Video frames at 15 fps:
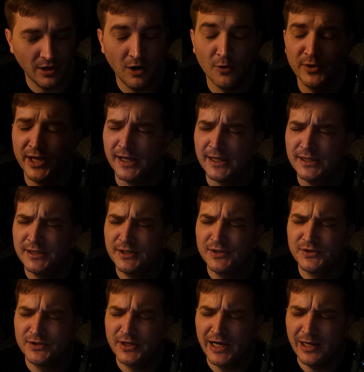Oh yeah,
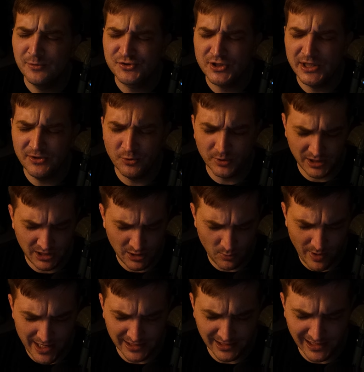I was gonna do a QA